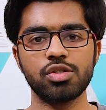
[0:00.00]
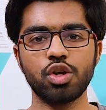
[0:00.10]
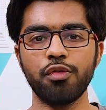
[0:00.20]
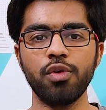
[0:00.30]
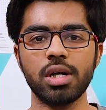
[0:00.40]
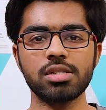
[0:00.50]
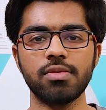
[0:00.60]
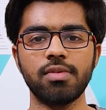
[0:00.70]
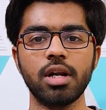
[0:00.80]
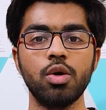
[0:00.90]
So if you are
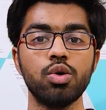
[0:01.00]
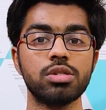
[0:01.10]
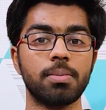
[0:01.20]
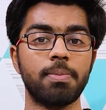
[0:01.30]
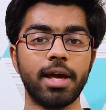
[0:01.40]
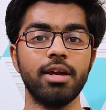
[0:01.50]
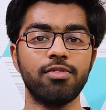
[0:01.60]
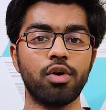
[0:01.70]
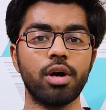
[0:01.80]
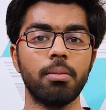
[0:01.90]
someone who is
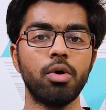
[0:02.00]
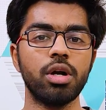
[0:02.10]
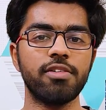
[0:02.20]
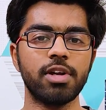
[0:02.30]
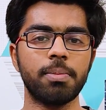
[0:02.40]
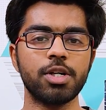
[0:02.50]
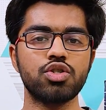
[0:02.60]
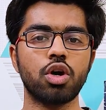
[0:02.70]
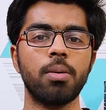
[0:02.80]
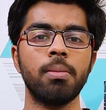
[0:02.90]
applying for a remote developer
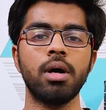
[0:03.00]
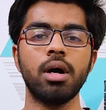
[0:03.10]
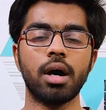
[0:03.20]
job,